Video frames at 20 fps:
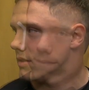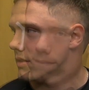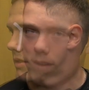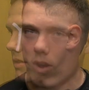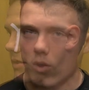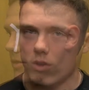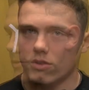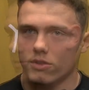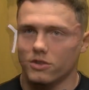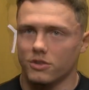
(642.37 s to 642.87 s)

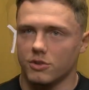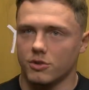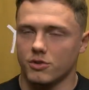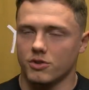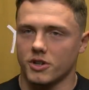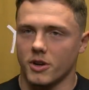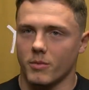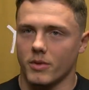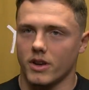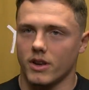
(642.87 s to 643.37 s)
Oh, it's
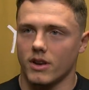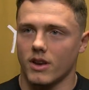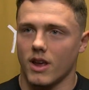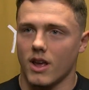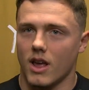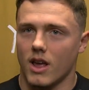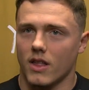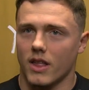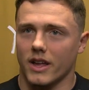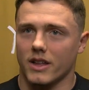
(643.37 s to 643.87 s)
huge. I mean,
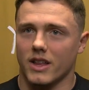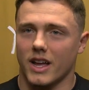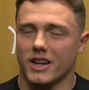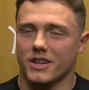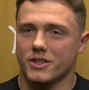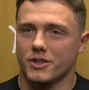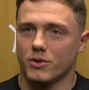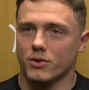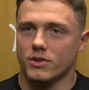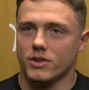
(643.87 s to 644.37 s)
like
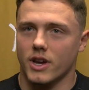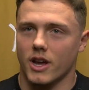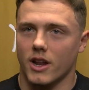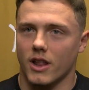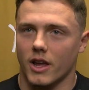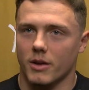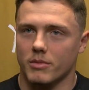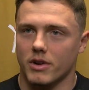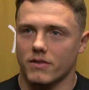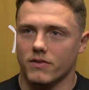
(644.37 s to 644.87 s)
last year was kind
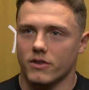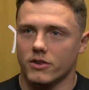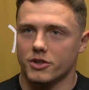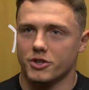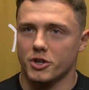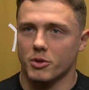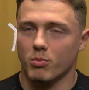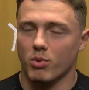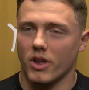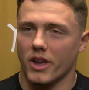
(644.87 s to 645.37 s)
of like my
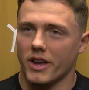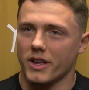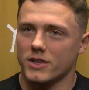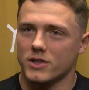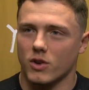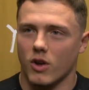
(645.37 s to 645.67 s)
first year playing,